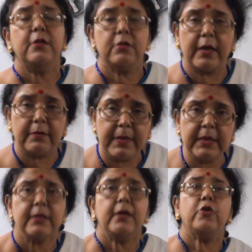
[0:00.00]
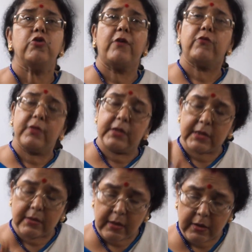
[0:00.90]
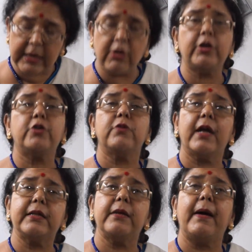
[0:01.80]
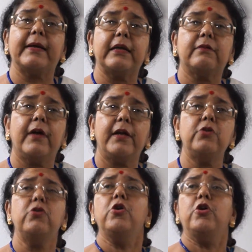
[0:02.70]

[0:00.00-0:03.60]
that means you have to, in order to get the market value,